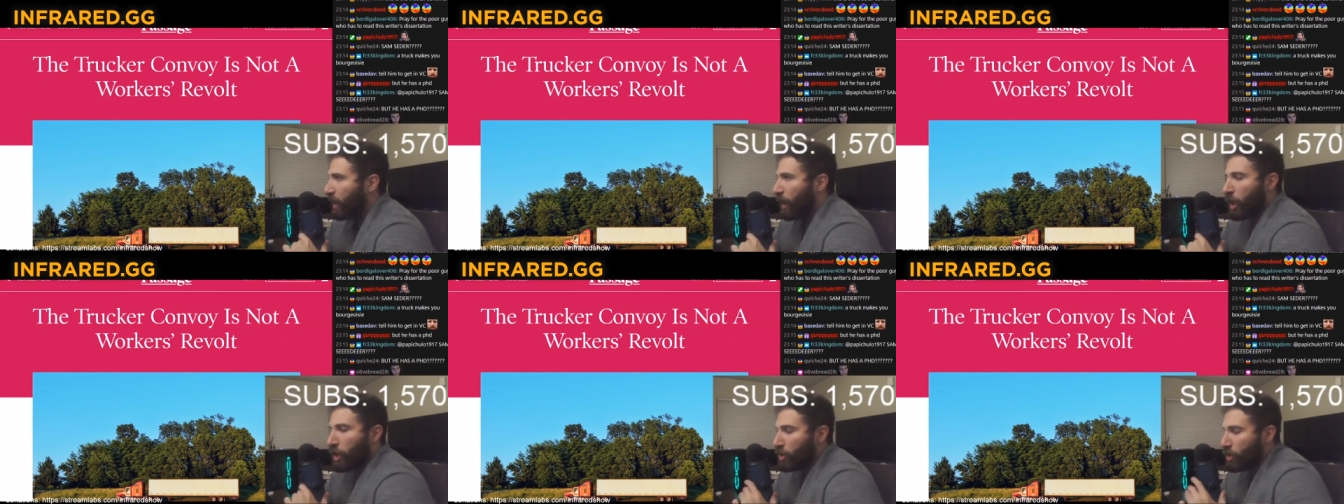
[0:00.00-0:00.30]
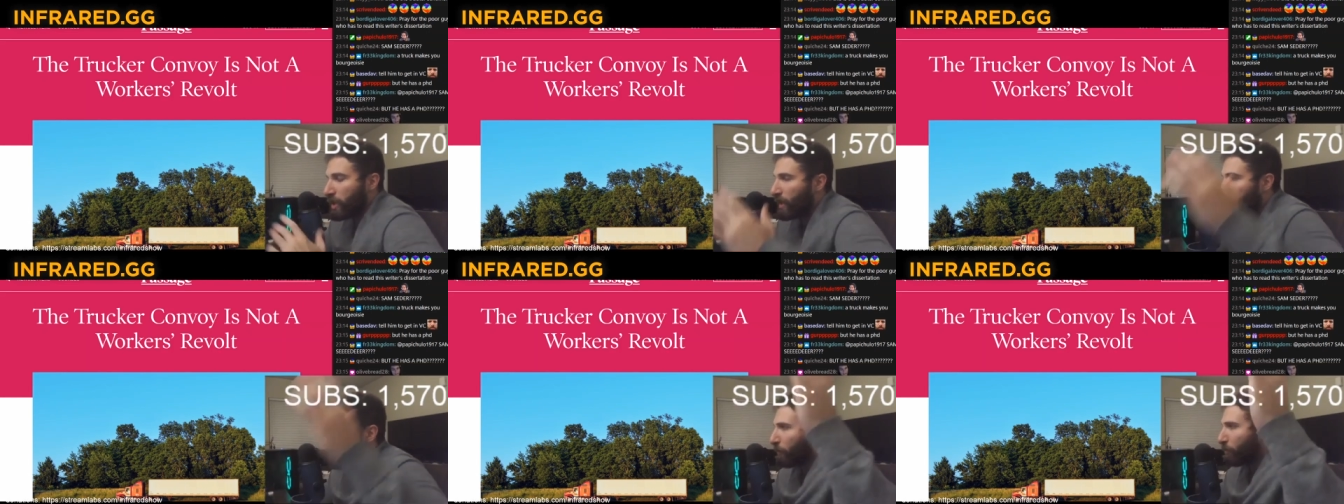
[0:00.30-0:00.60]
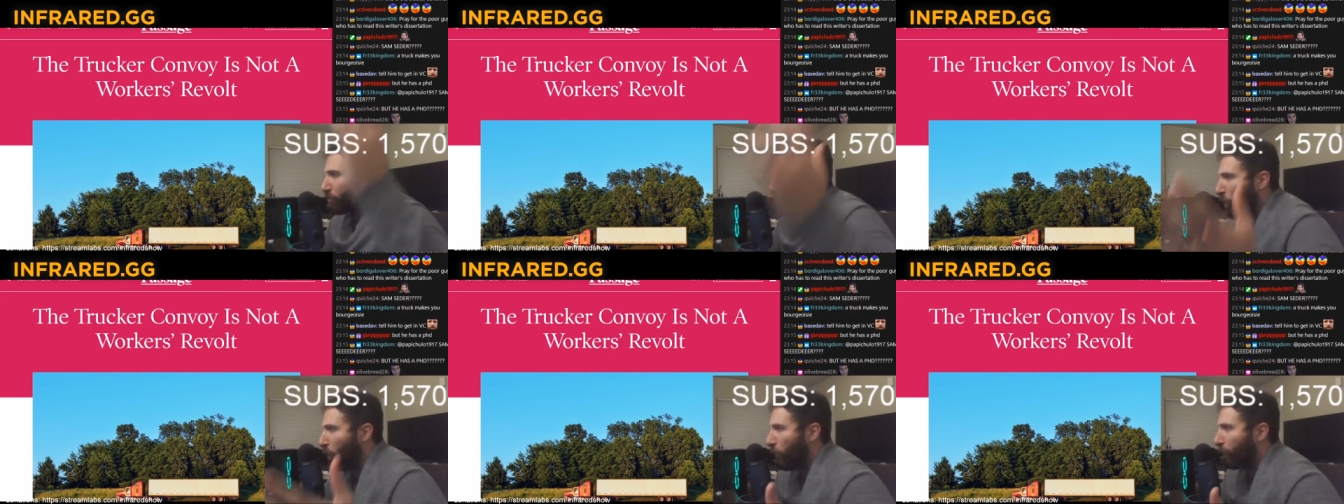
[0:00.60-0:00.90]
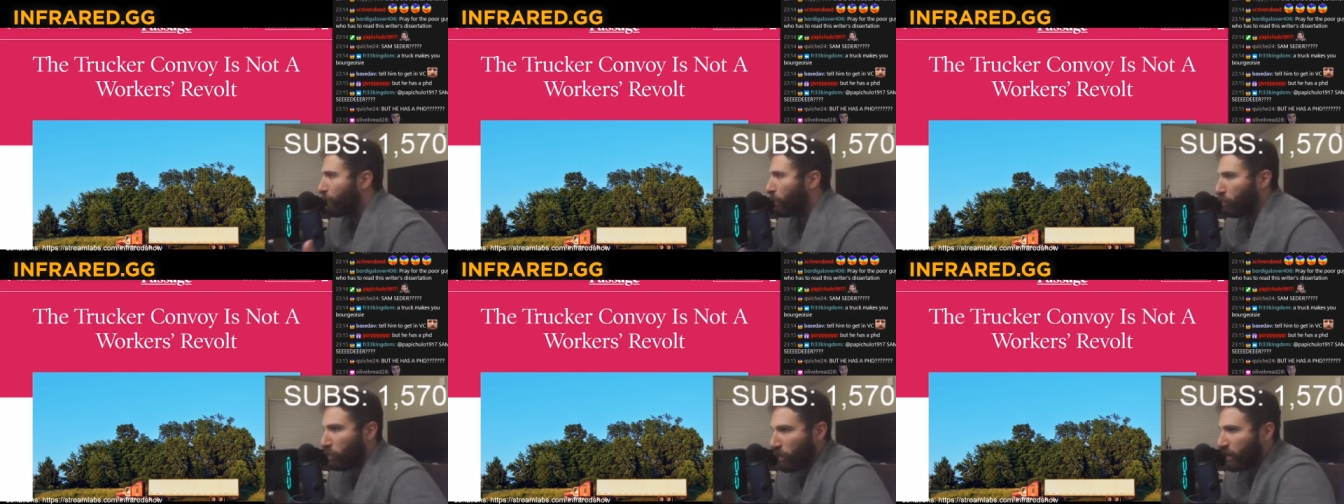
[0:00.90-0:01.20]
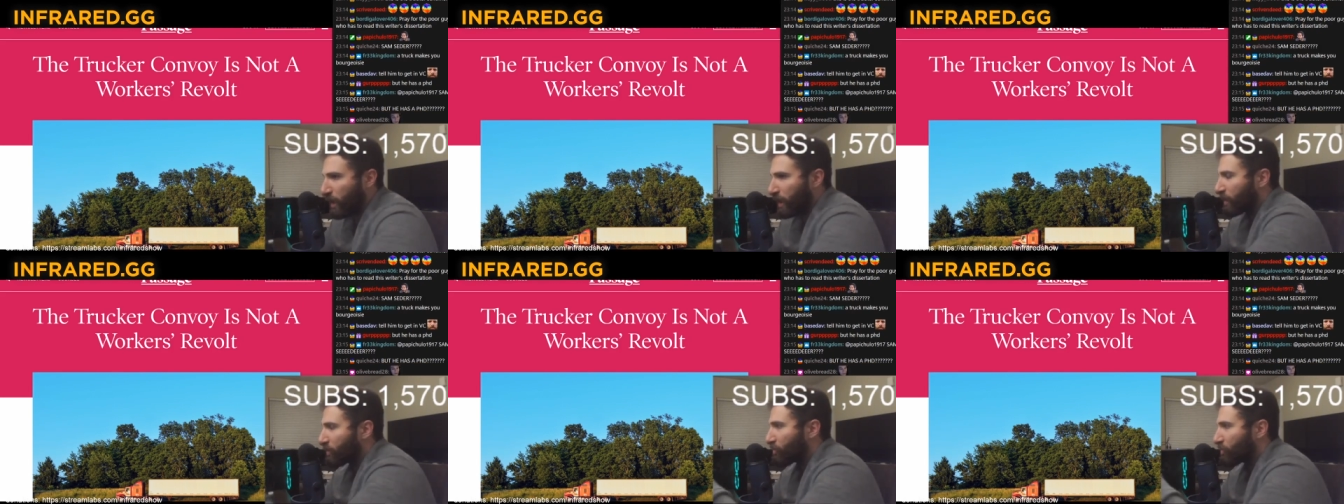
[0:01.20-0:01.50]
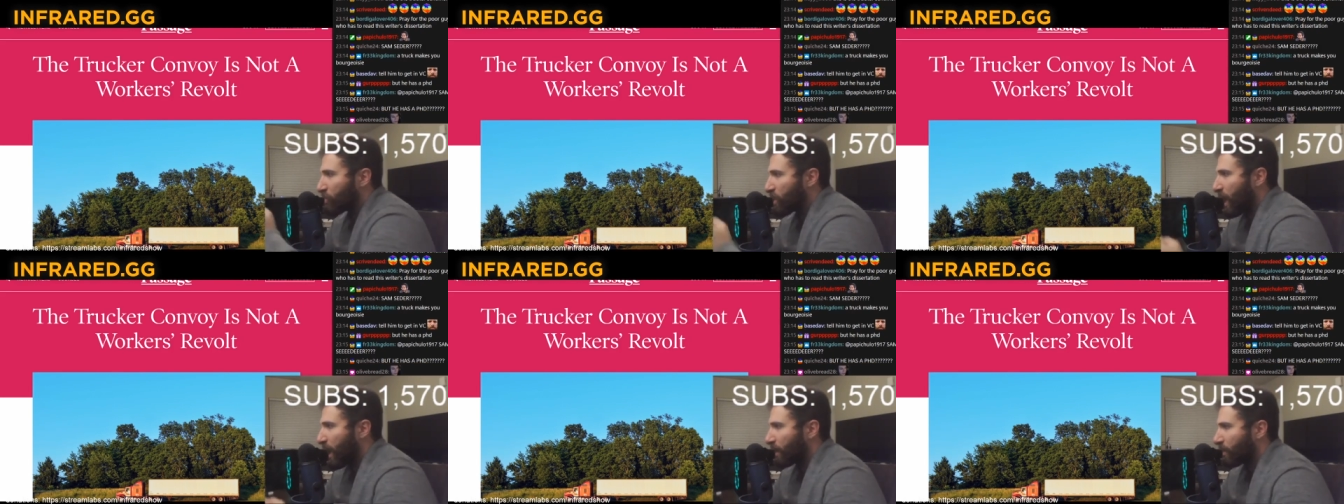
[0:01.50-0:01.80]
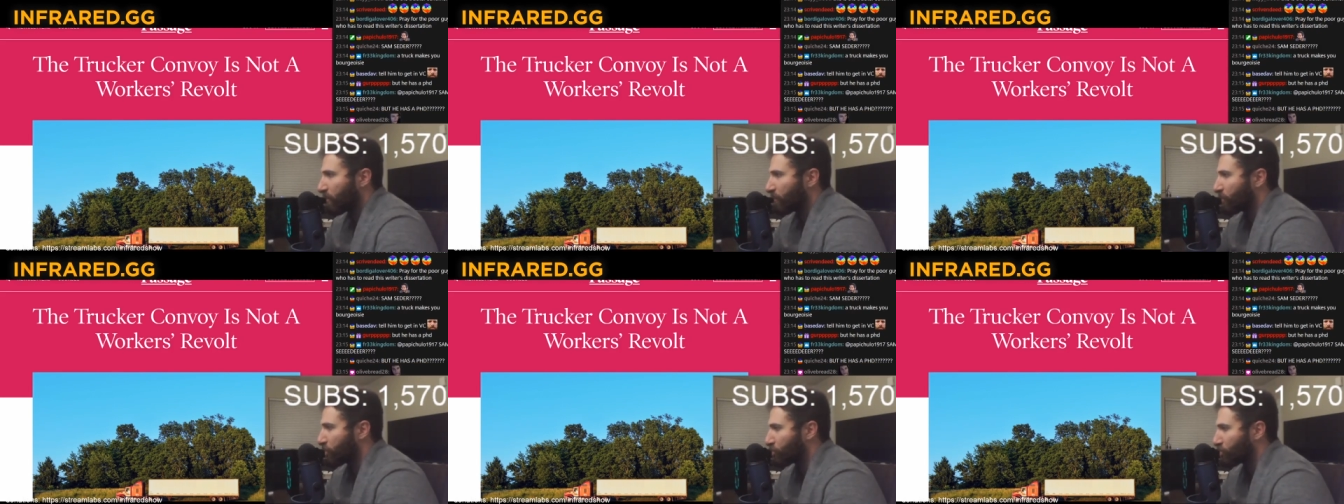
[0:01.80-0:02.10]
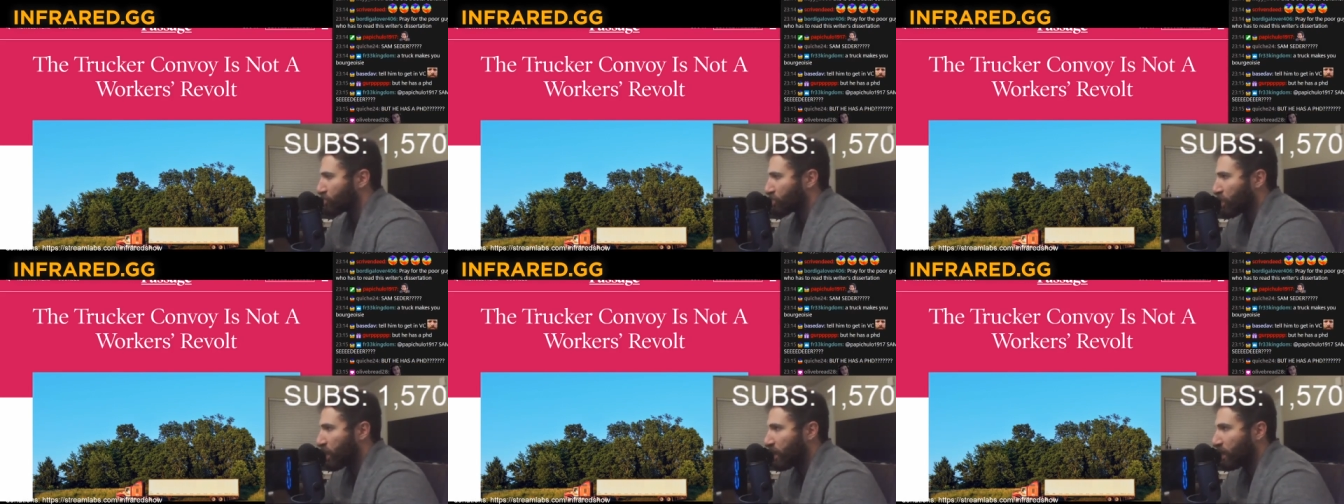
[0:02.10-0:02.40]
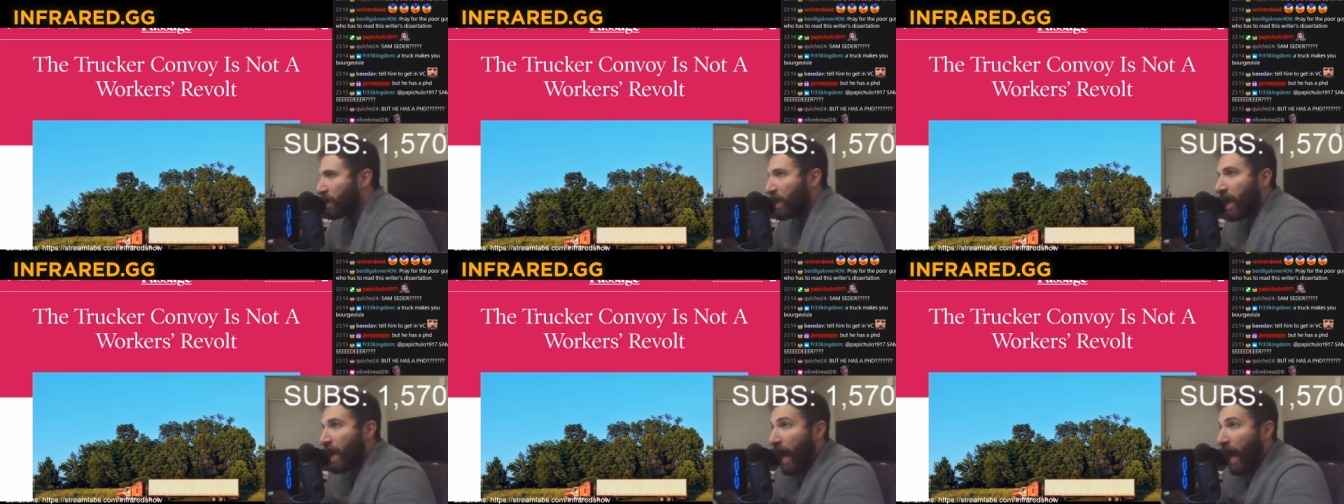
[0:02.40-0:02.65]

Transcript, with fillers: You didn't even prove it. We're getting to the end of this shit.